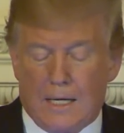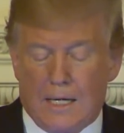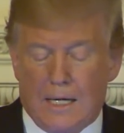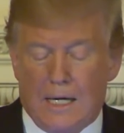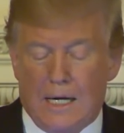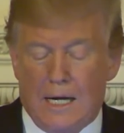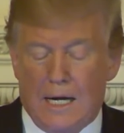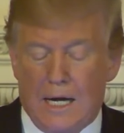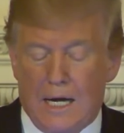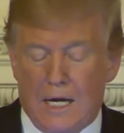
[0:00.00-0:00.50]

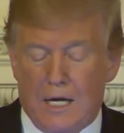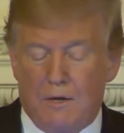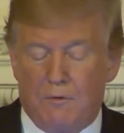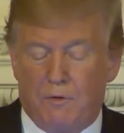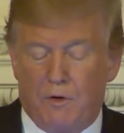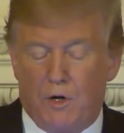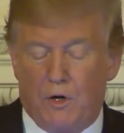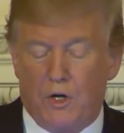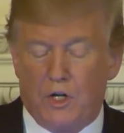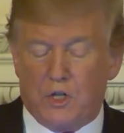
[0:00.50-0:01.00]
And
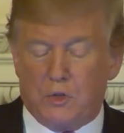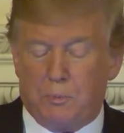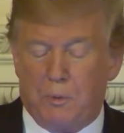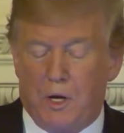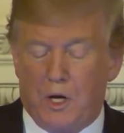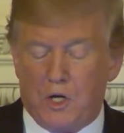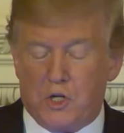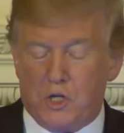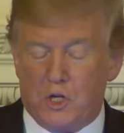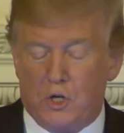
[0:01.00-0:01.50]
very
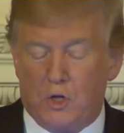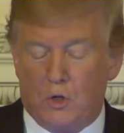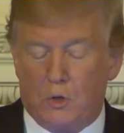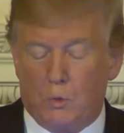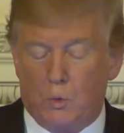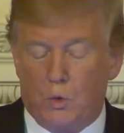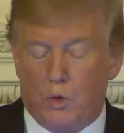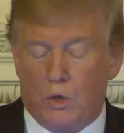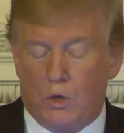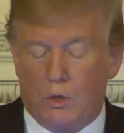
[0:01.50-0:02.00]
special,
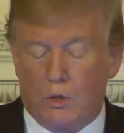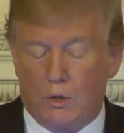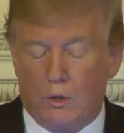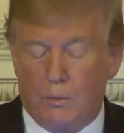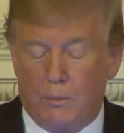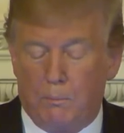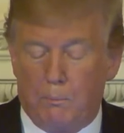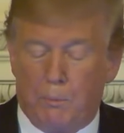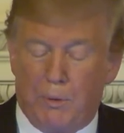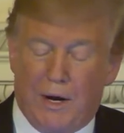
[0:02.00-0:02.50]
we're
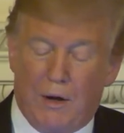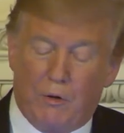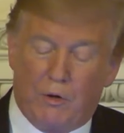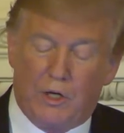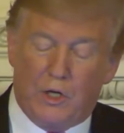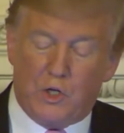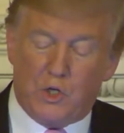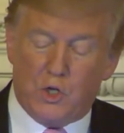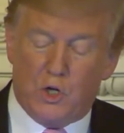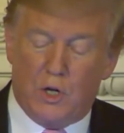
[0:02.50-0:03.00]

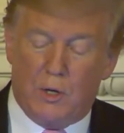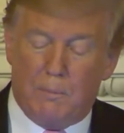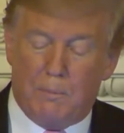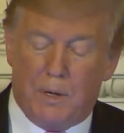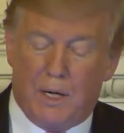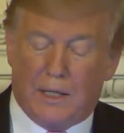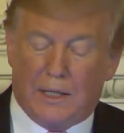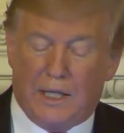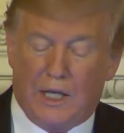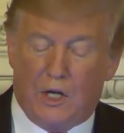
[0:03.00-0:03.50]
proudly joined
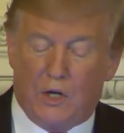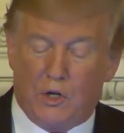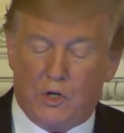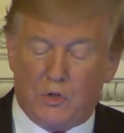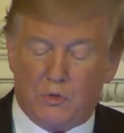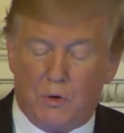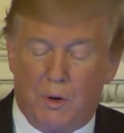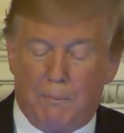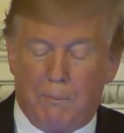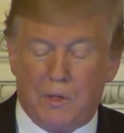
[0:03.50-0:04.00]
by
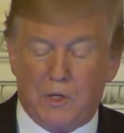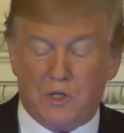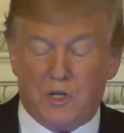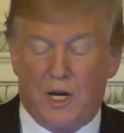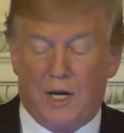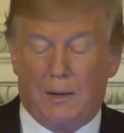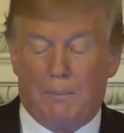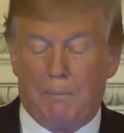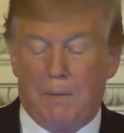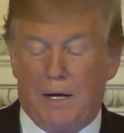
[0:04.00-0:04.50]
leaders
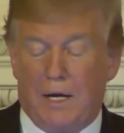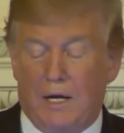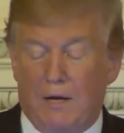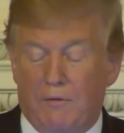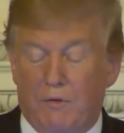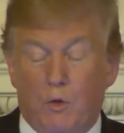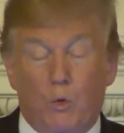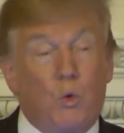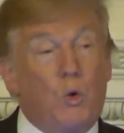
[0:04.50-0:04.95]
representing many of the